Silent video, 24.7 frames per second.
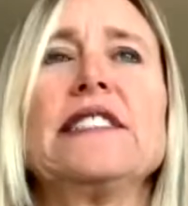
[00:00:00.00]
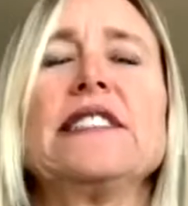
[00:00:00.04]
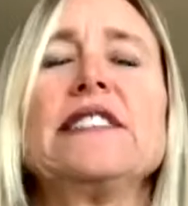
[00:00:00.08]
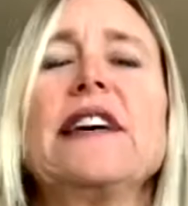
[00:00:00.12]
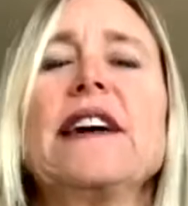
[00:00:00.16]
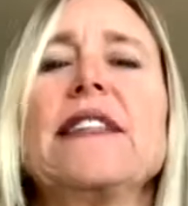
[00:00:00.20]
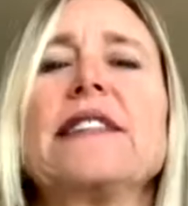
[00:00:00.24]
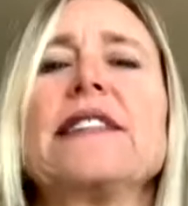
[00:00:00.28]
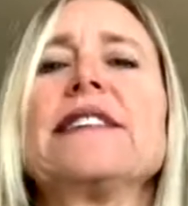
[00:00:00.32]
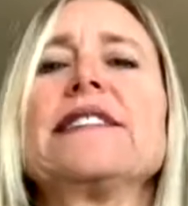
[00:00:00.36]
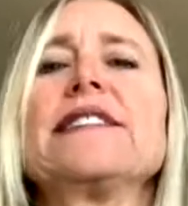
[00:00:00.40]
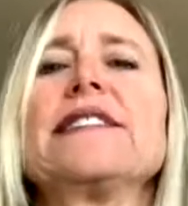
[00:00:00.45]

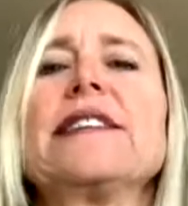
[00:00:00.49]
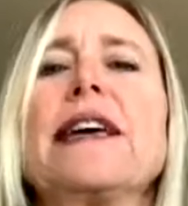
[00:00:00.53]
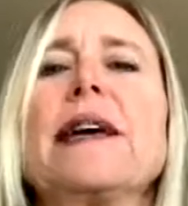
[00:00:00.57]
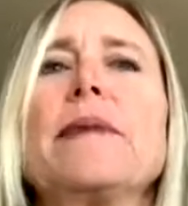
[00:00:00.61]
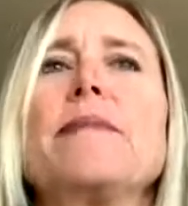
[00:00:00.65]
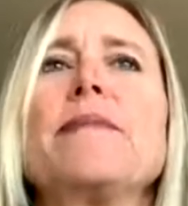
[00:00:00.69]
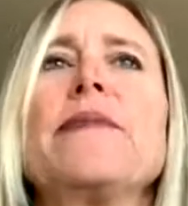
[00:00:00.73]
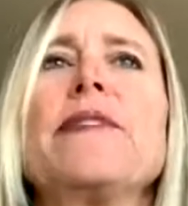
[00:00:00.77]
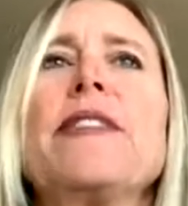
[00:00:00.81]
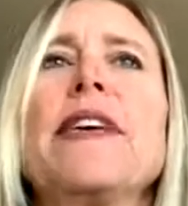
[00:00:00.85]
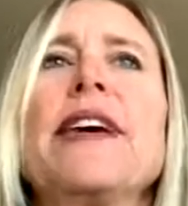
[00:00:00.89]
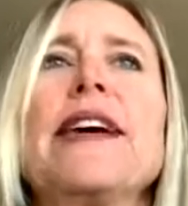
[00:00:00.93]
done the
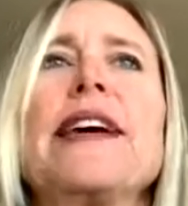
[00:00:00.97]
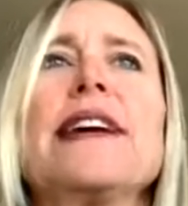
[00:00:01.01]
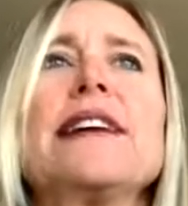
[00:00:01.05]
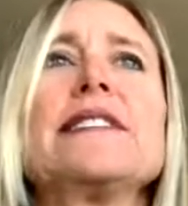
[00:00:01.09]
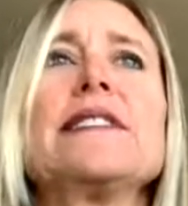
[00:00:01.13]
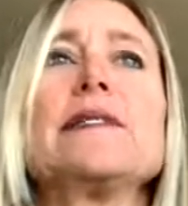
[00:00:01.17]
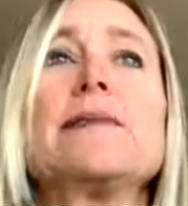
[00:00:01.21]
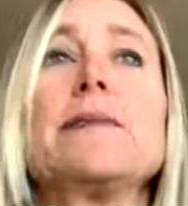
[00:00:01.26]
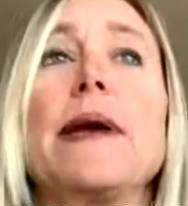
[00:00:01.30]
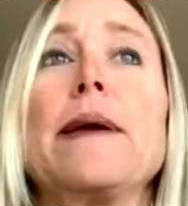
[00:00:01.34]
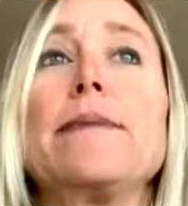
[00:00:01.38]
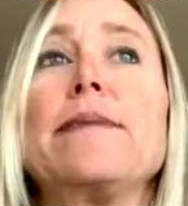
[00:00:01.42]
same
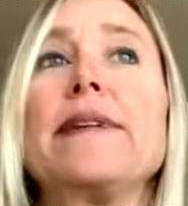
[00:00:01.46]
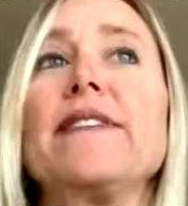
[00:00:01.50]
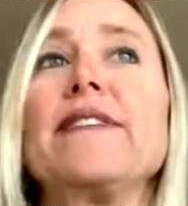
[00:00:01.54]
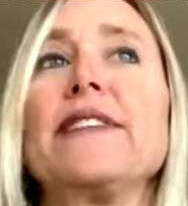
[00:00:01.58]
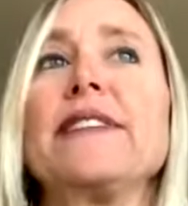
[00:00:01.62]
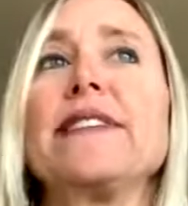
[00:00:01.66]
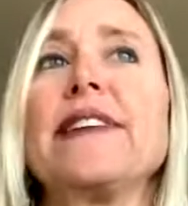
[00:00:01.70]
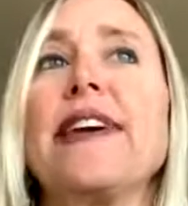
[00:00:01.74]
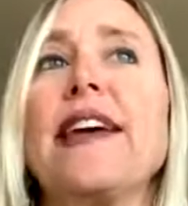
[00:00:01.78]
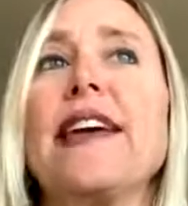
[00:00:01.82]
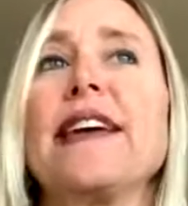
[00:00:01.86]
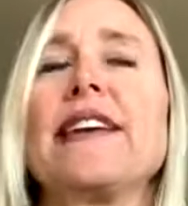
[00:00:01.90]
things, maybe
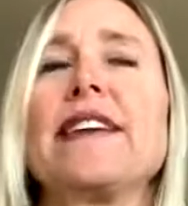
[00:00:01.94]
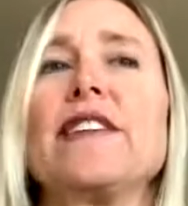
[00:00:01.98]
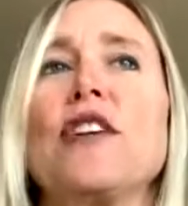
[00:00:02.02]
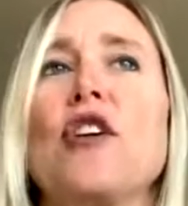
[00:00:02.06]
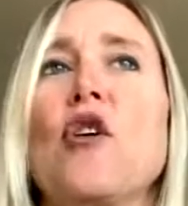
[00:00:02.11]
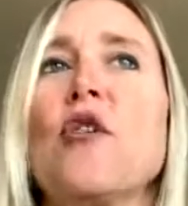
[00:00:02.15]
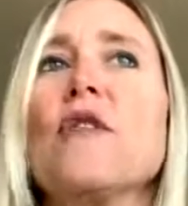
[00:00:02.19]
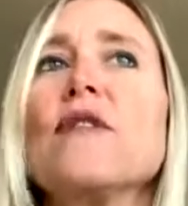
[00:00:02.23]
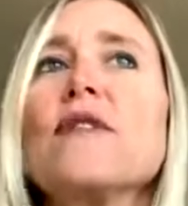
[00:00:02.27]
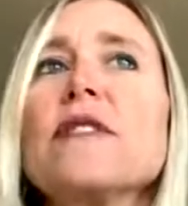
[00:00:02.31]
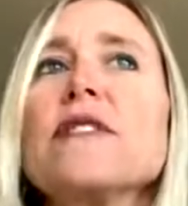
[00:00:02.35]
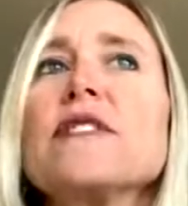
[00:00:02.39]
even taken
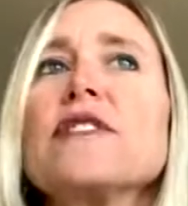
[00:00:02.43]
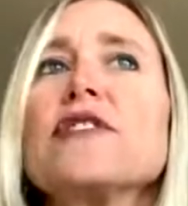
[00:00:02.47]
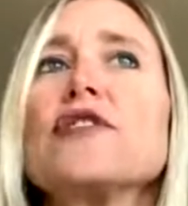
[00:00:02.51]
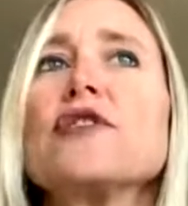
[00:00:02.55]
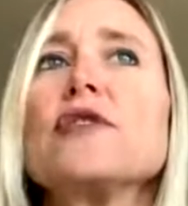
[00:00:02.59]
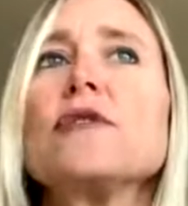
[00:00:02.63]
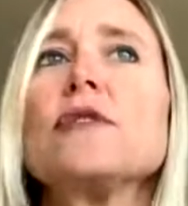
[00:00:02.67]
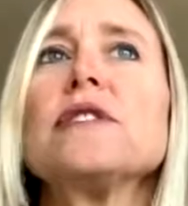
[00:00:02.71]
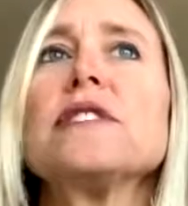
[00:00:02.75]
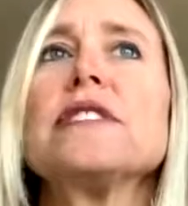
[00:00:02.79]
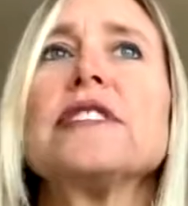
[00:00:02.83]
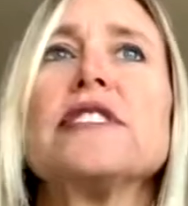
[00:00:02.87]
over the
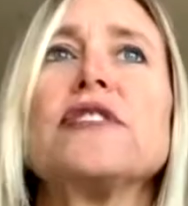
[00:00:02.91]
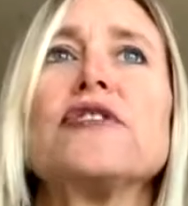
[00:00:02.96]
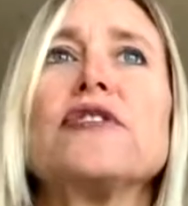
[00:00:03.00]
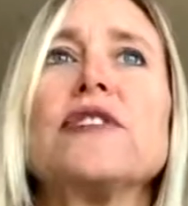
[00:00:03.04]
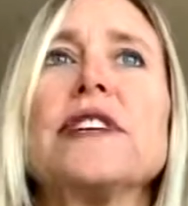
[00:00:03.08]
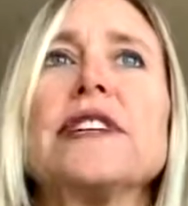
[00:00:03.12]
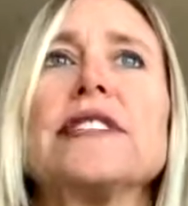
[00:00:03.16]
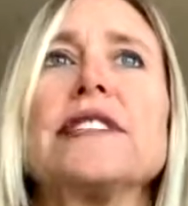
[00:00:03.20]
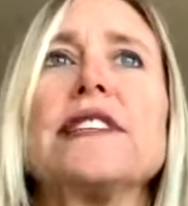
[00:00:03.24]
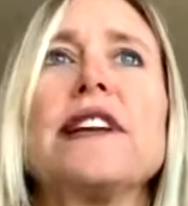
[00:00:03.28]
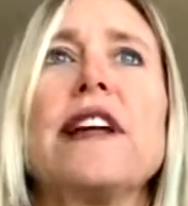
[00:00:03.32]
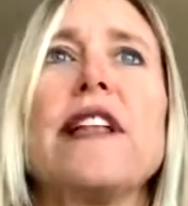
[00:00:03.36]
school
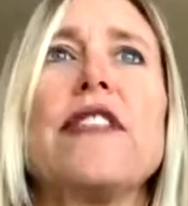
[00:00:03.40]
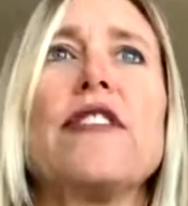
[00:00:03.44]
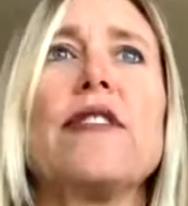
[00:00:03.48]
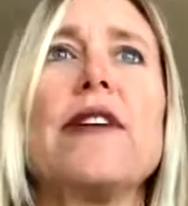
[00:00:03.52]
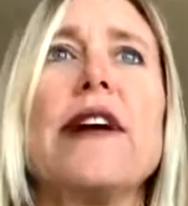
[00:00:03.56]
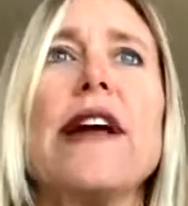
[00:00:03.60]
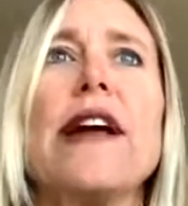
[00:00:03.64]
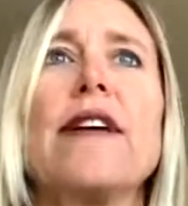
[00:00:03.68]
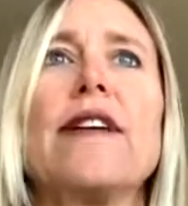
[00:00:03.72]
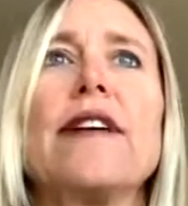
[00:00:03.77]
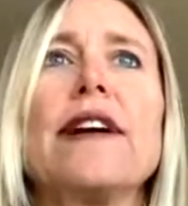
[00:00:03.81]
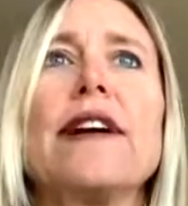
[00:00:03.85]
district in other
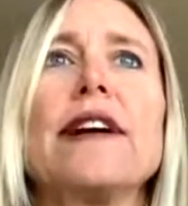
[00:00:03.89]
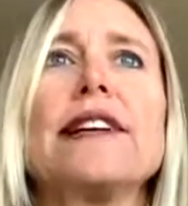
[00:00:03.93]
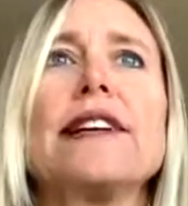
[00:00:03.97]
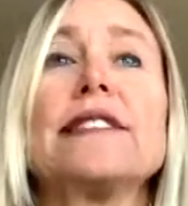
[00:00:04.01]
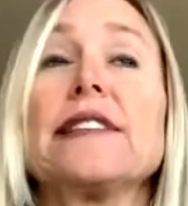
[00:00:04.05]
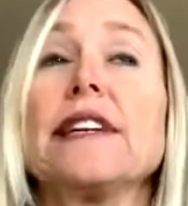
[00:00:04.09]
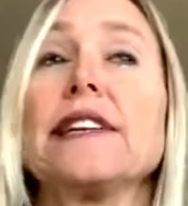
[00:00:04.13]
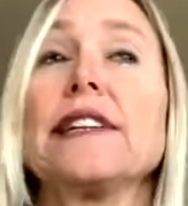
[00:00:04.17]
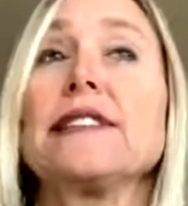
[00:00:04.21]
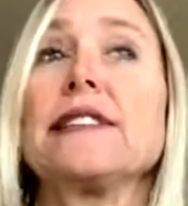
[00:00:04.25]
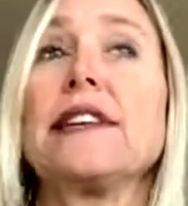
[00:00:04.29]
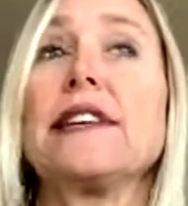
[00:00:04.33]
areas
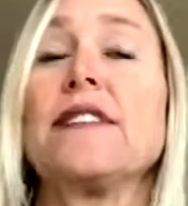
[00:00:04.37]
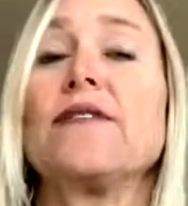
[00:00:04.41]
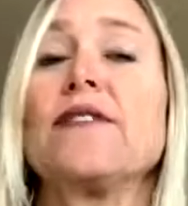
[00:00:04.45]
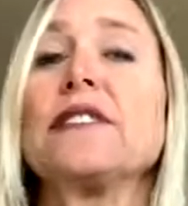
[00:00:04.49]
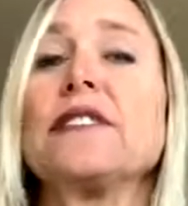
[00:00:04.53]
like San